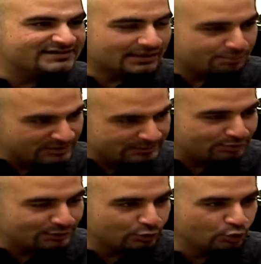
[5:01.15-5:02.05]
it's some
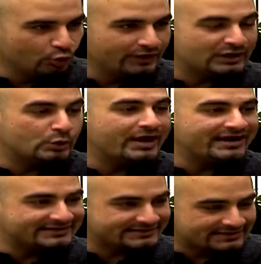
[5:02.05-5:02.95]
people who
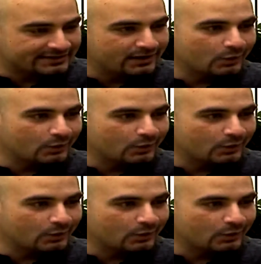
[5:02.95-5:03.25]
equate it